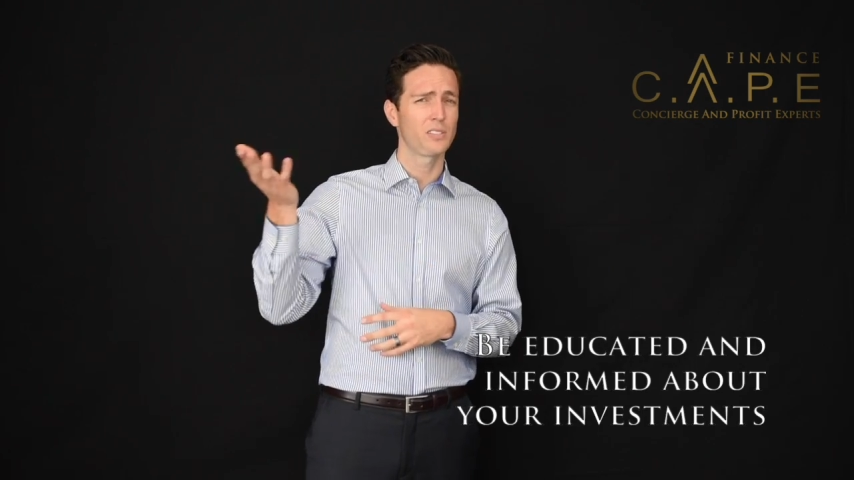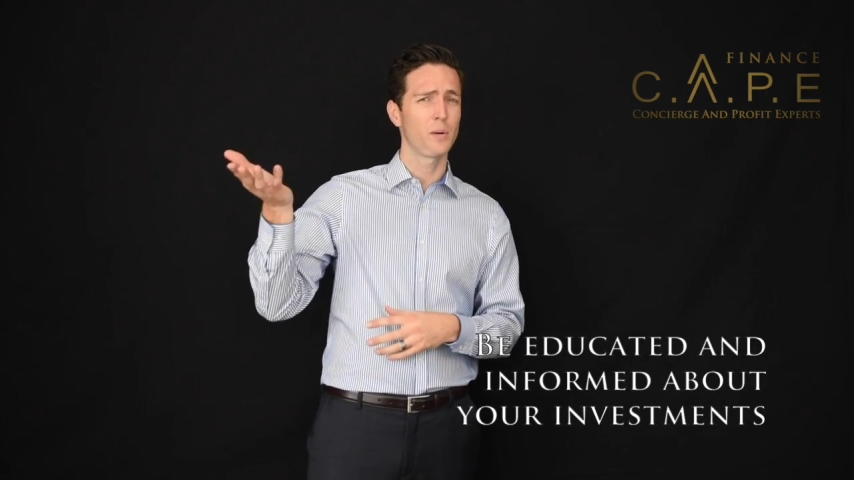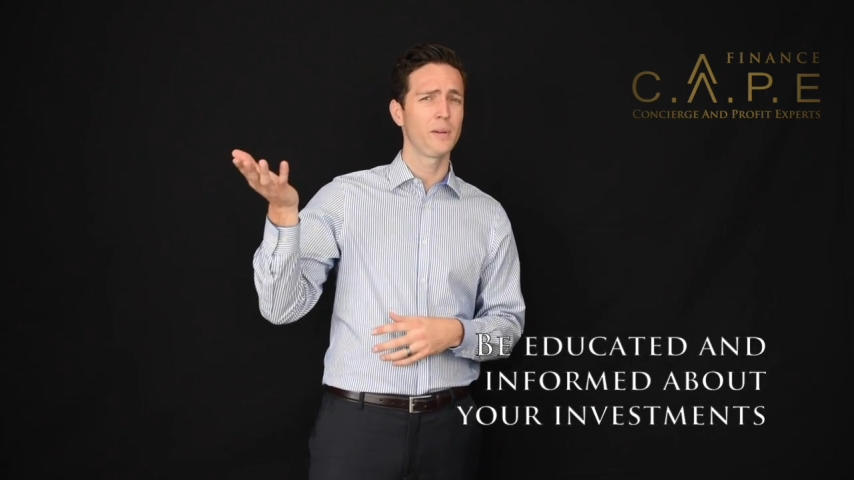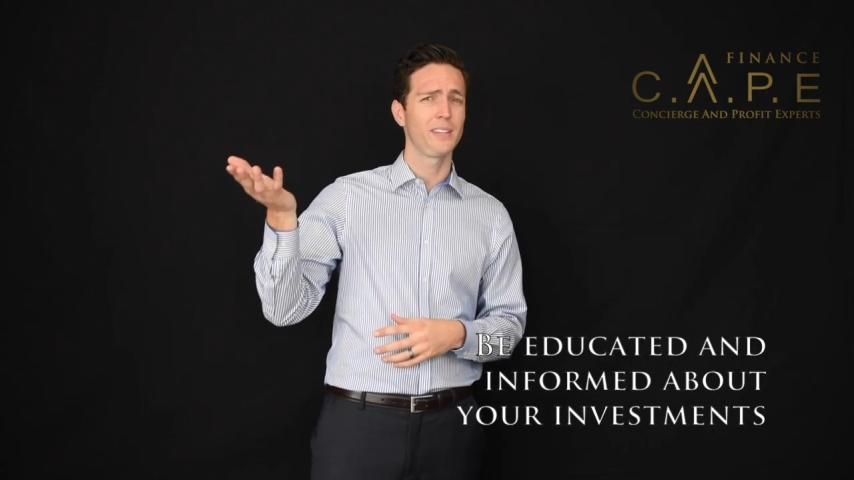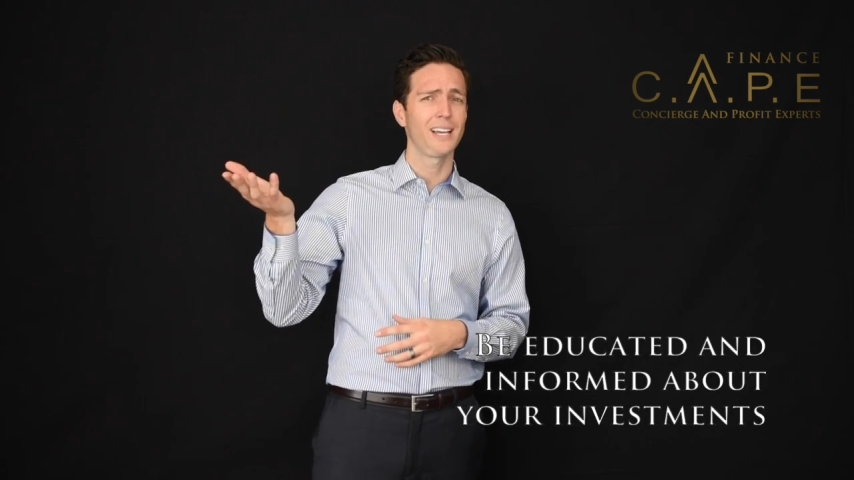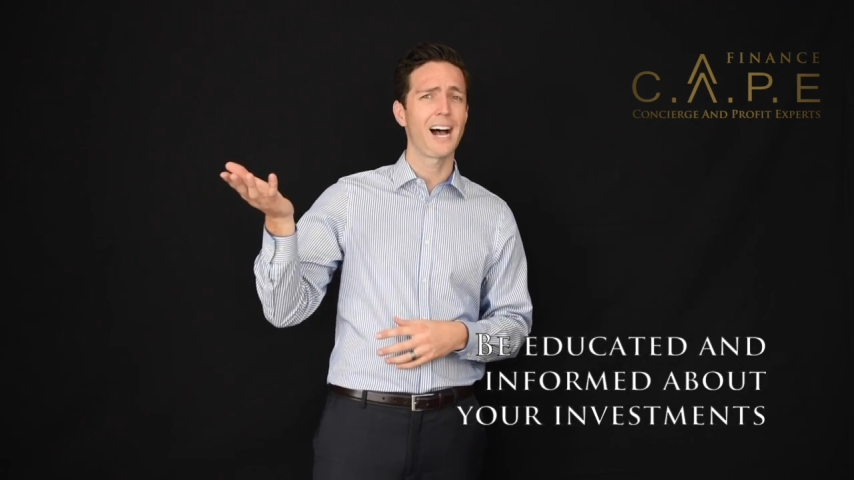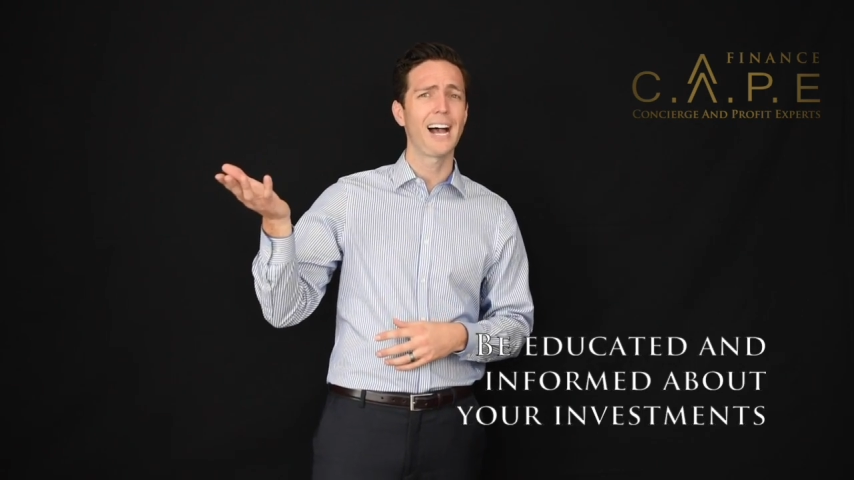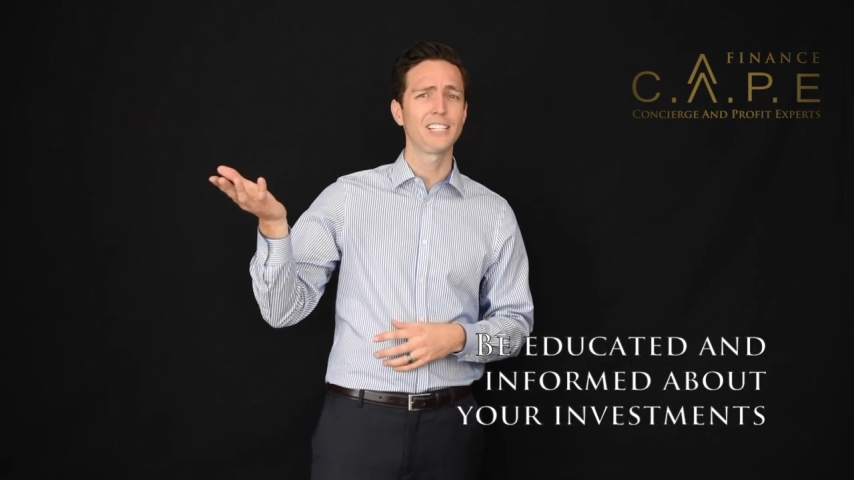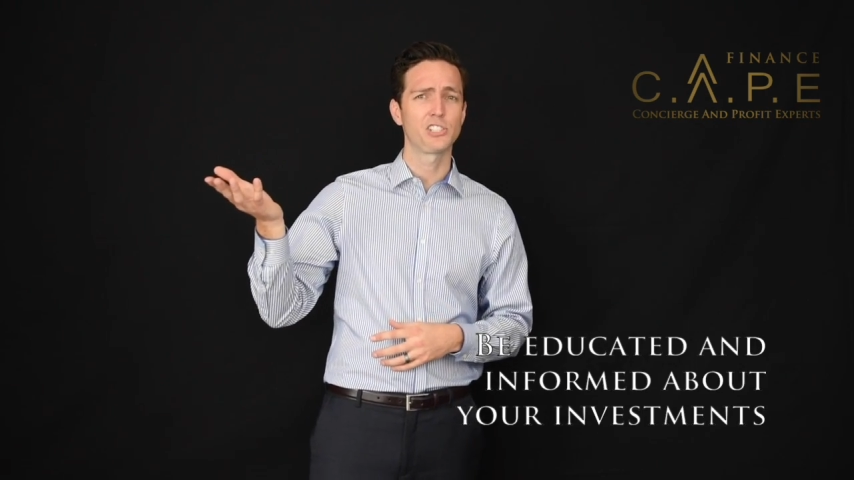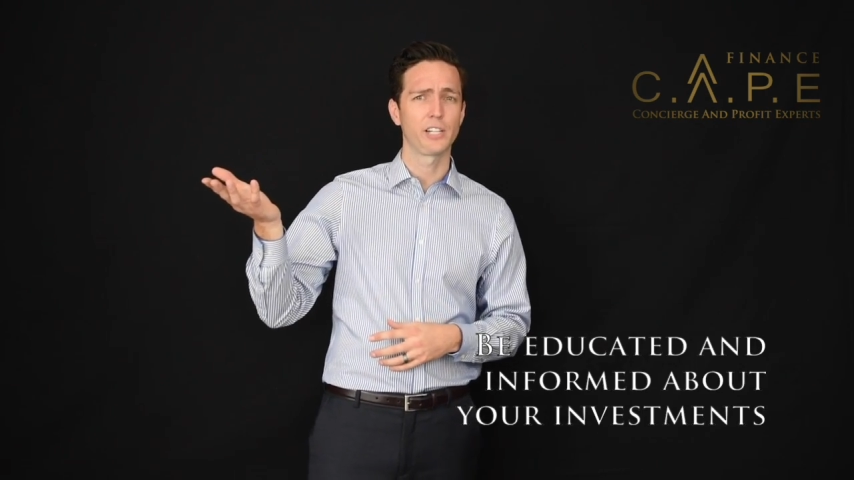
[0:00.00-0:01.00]
sell me the
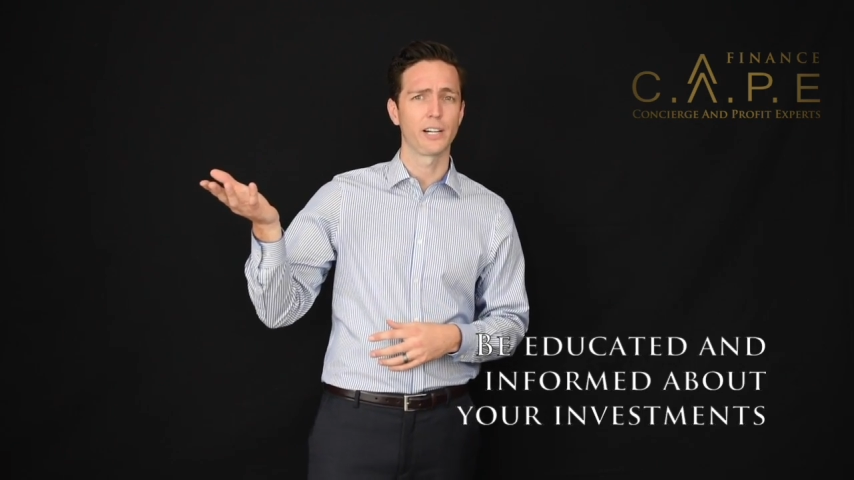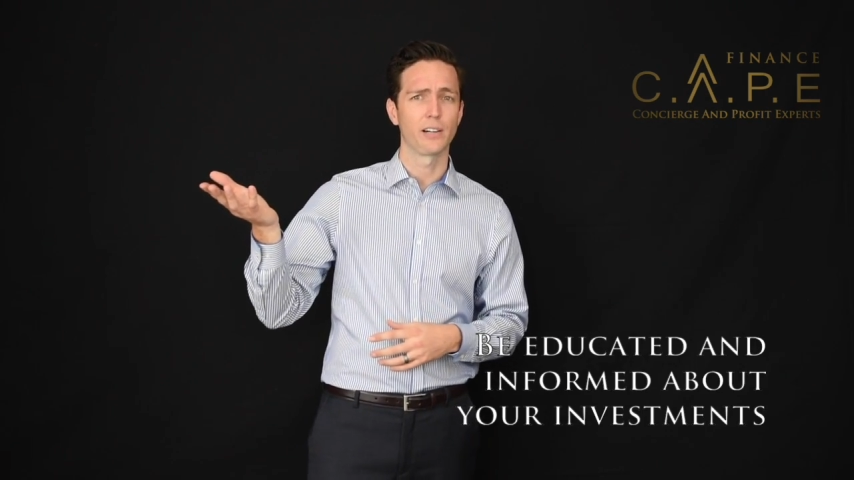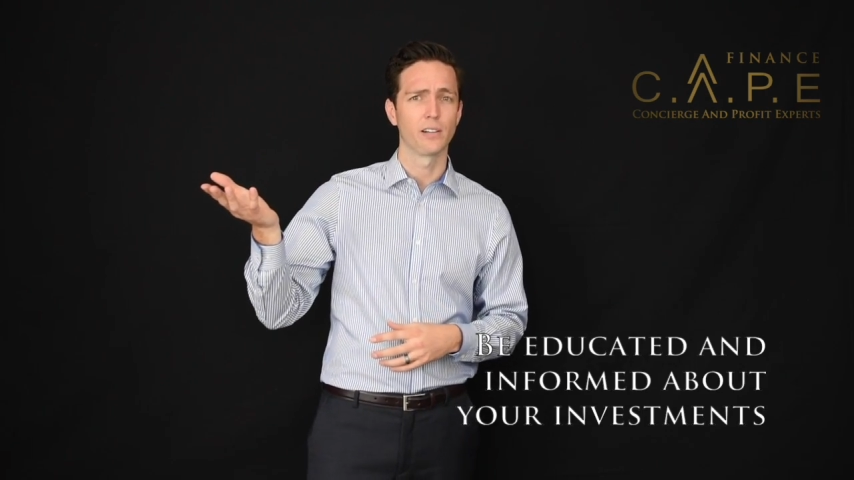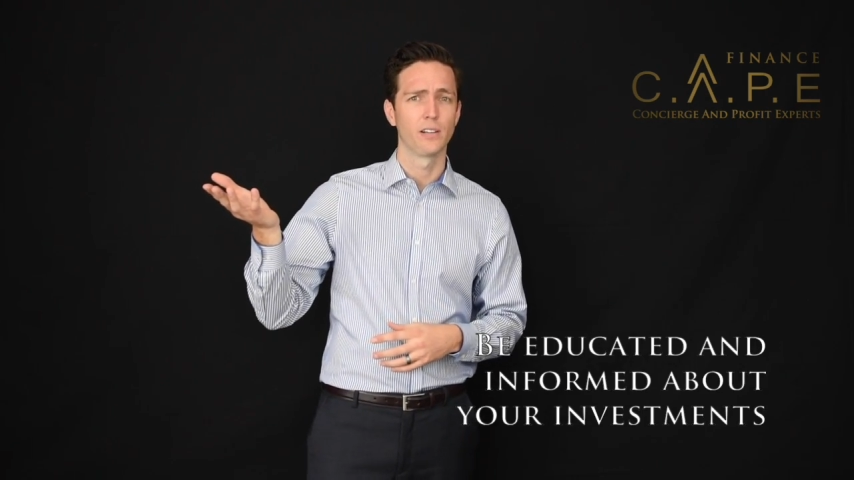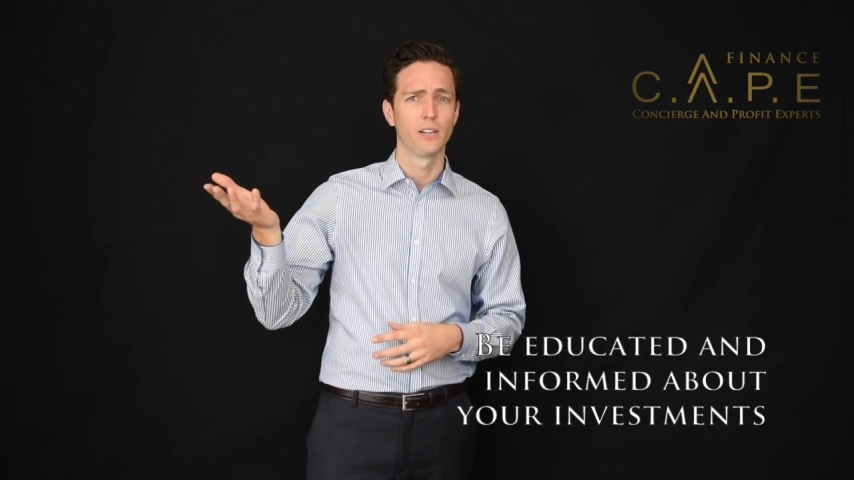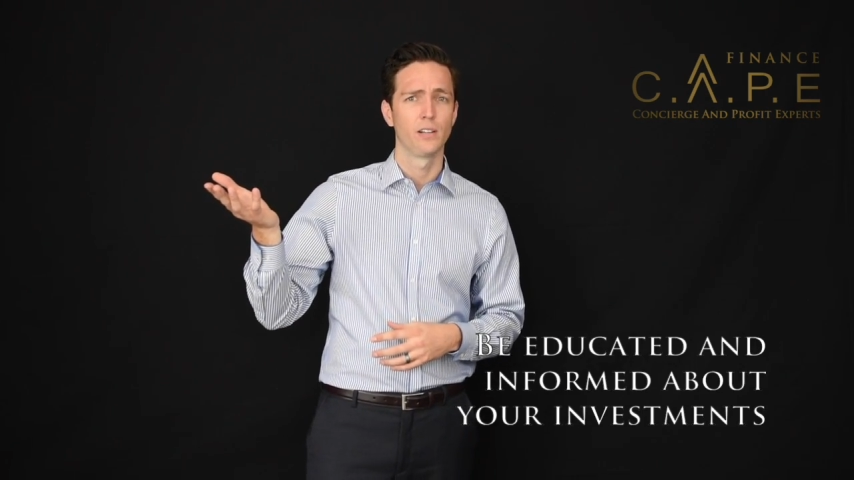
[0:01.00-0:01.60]
I-share?